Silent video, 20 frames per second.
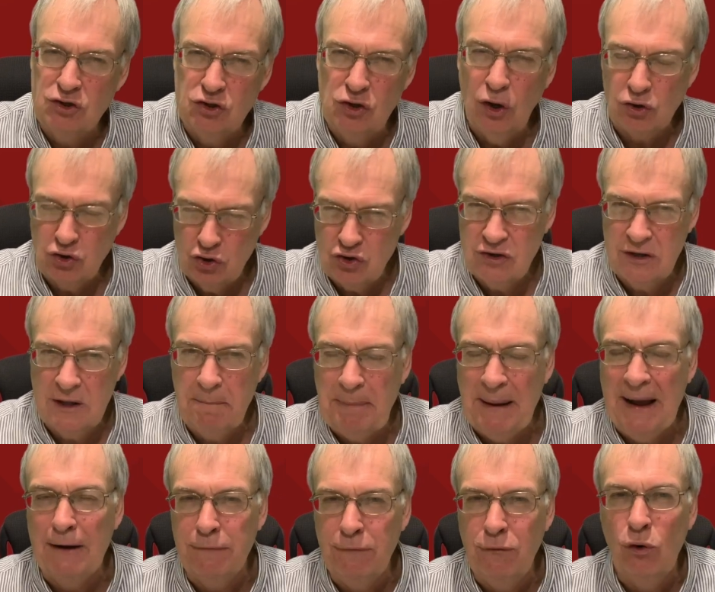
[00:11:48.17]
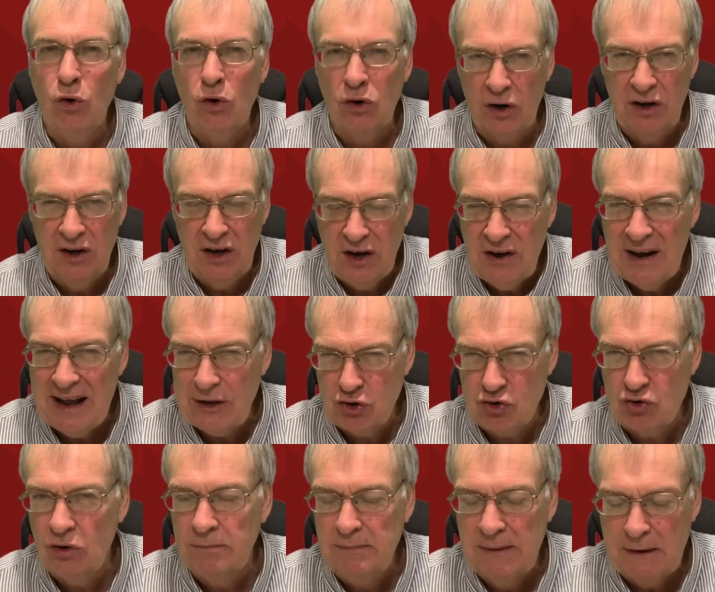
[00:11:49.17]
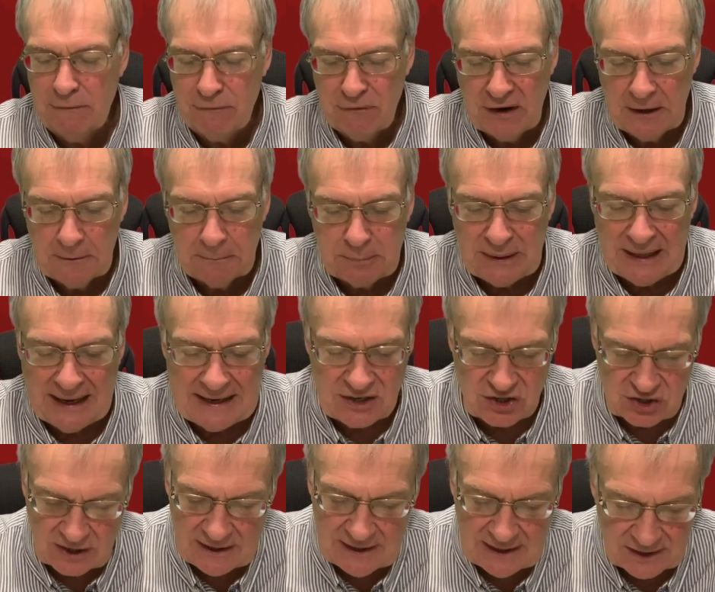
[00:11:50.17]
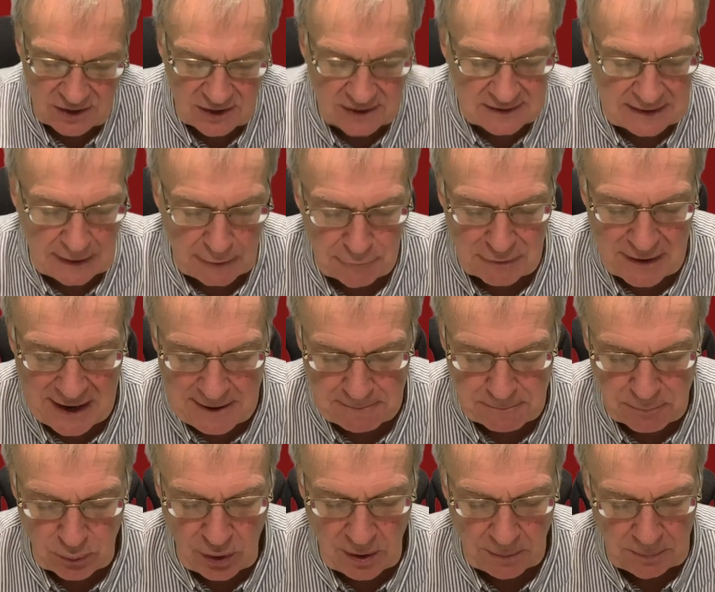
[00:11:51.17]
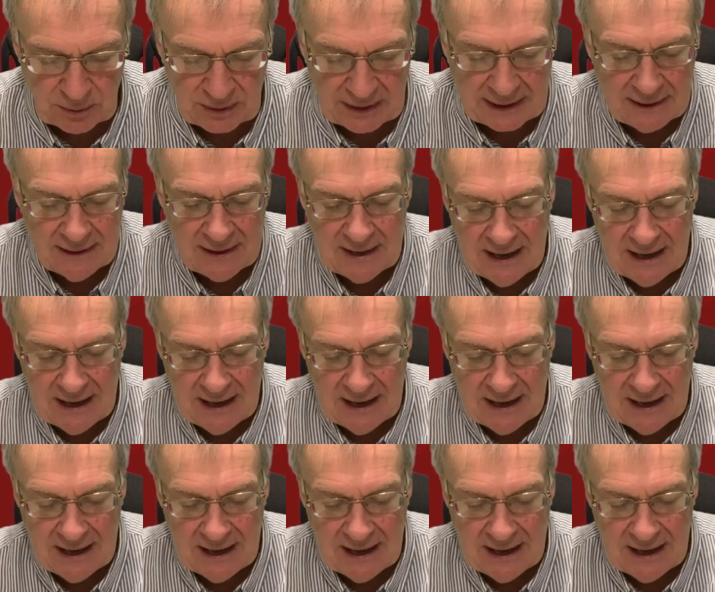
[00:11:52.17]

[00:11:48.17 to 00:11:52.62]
not just the back four and the natural midfield players that defend properly.